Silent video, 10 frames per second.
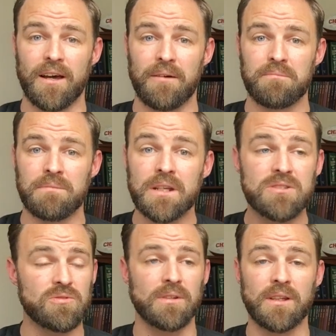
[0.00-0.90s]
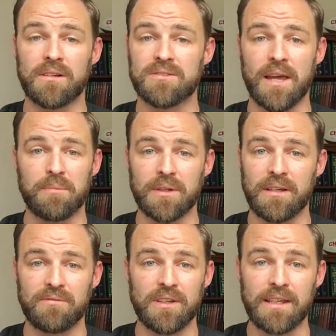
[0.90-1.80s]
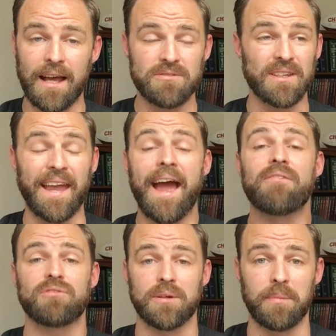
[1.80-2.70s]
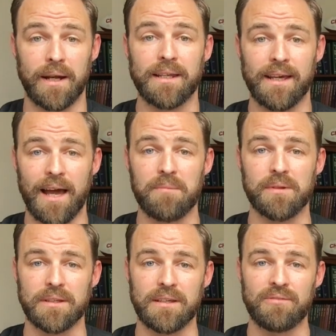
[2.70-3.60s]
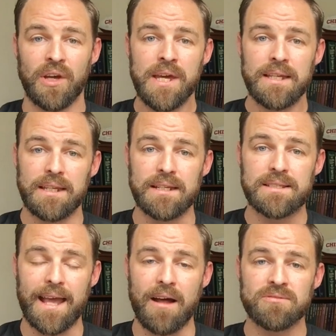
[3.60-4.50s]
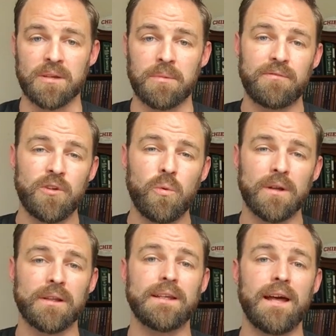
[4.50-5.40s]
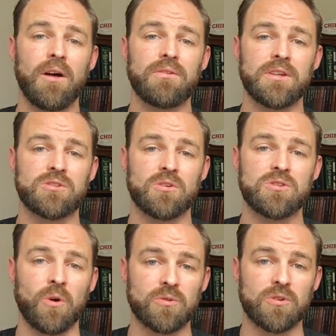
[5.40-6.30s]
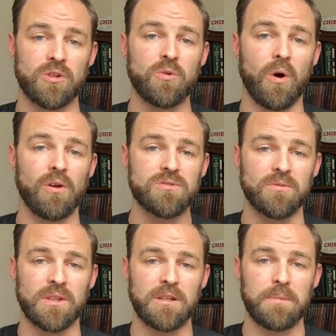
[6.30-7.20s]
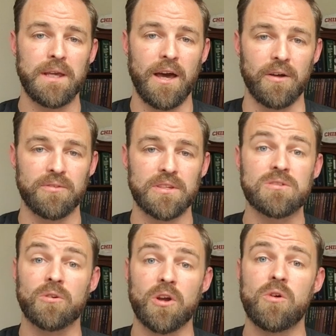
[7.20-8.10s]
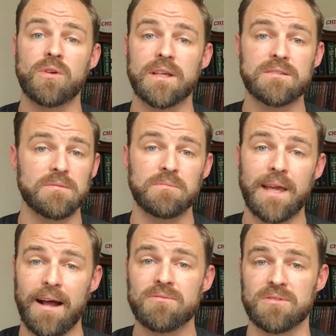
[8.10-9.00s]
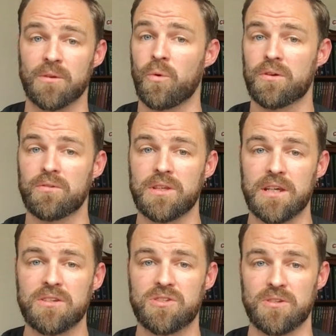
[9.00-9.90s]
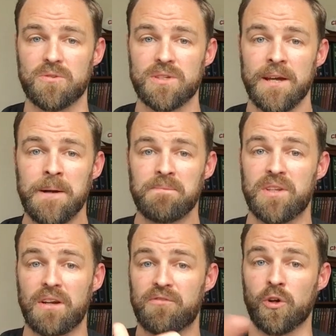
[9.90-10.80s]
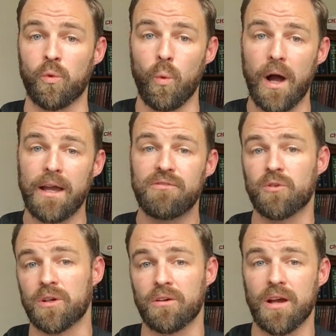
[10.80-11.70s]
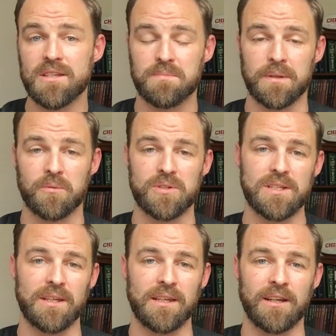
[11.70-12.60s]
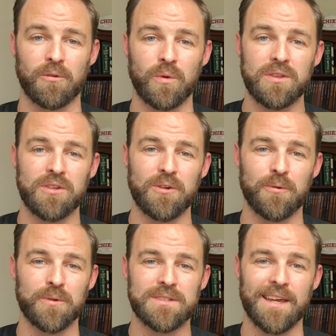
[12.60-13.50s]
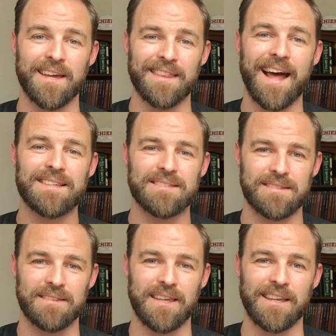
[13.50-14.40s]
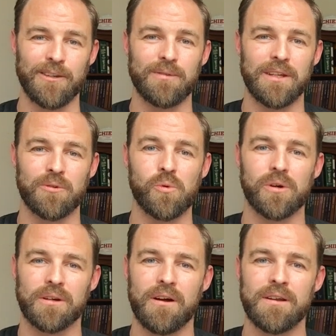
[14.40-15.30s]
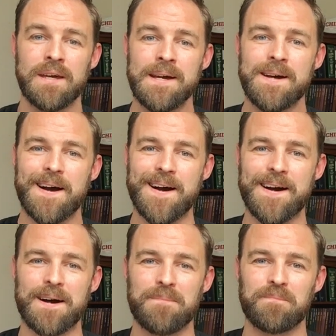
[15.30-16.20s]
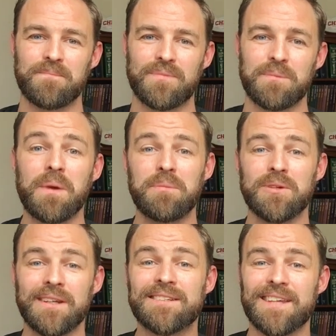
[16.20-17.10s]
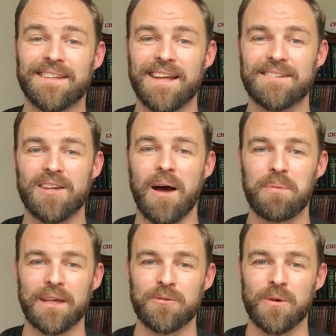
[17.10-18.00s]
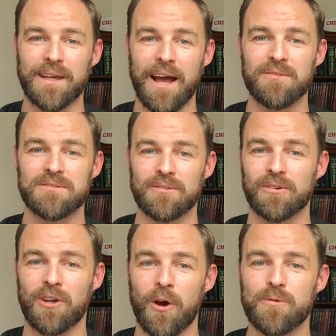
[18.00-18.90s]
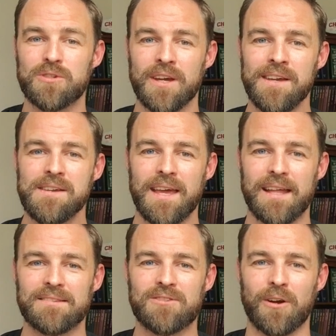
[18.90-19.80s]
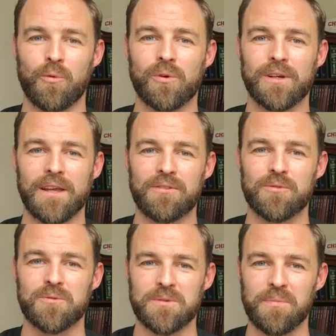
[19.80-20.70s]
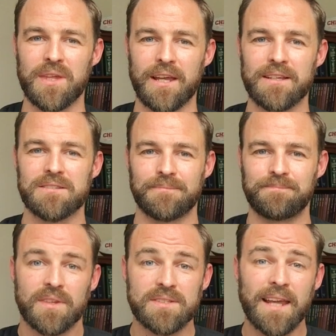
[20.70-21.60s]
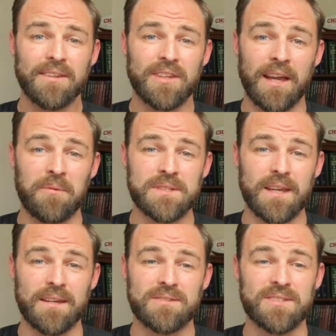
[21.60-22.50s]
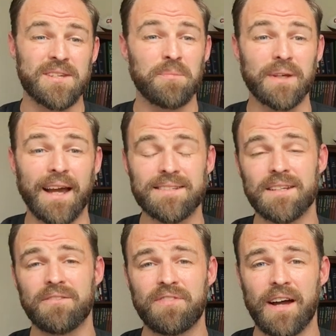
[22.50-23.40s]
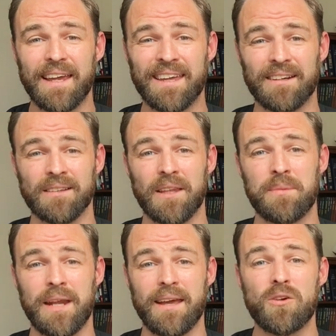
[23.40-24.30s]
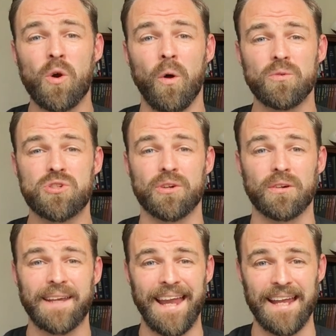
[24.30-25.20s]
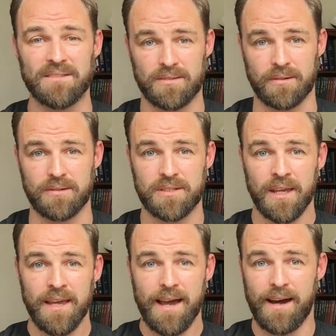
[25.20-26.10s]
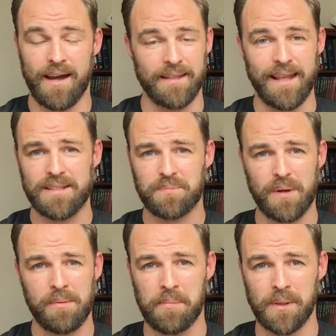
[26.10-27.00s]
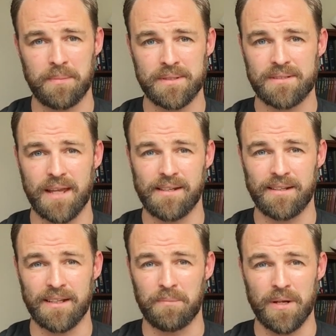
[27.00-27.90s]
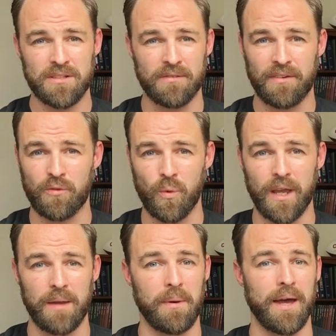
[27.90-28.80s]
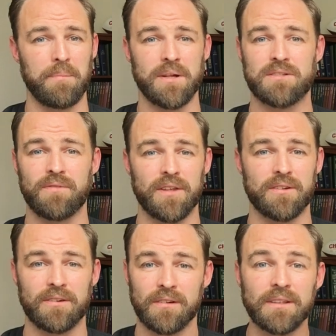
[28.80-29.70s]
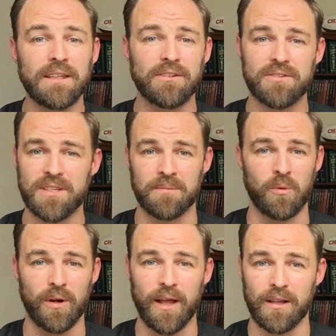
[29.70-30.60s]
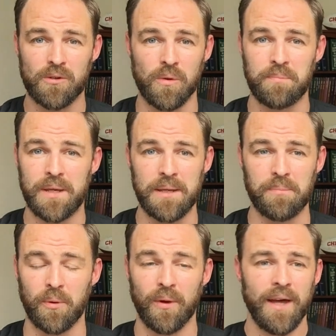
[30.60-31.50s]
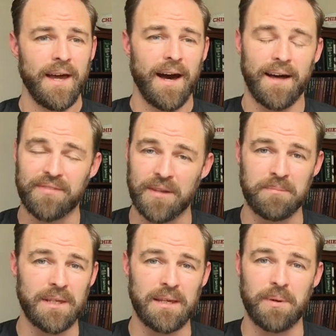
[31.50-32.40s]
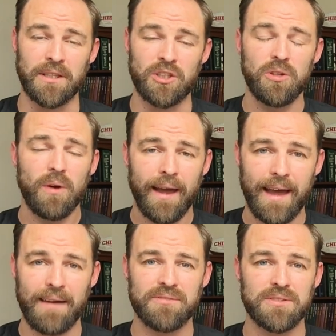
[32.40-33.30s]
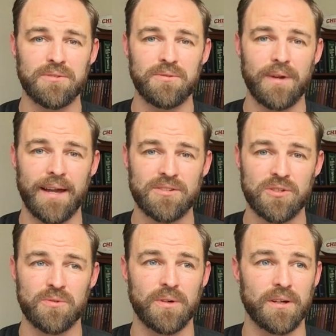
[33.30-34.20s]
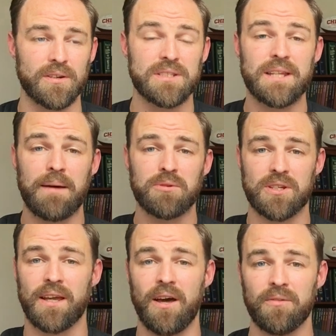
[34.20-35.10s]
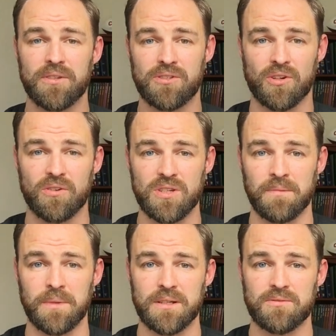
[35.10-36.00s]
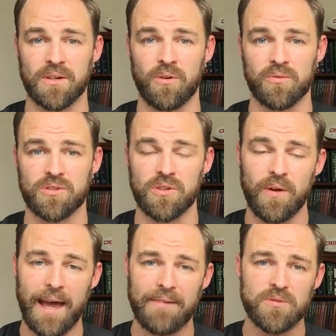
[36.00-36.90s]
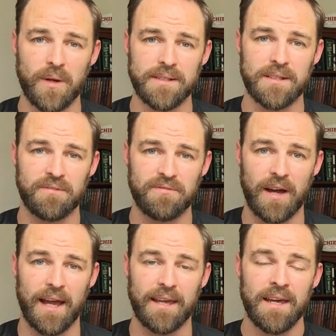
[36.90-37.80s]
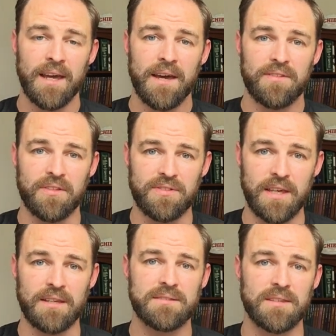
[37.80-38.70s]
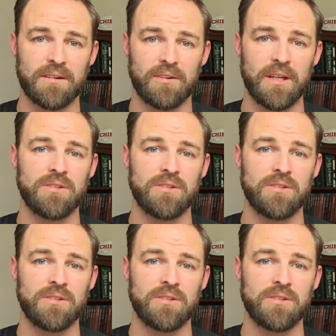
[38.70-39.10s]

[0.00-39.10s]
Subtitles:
Ministry leaders, I believe, need counseling. Everybody, I believe, needs counseling. But if you want to lead a healthy church culture, you also need to be healthy. So go get some counseling. What are the issues that if your wife or your husband were sitting here with you would say, that's the thing you need to work on? Maybe you need to take that topic into a counselor or coach and start working through some things. The second thing I would say is to simply identify and eliminate culture cancers. And that's probably been stated in a bunch of different ways by a bunch of other leaders and more eloquent people than me. But you have to, as you are establishing a healthy church and ministry culture, you have to identify the things that are in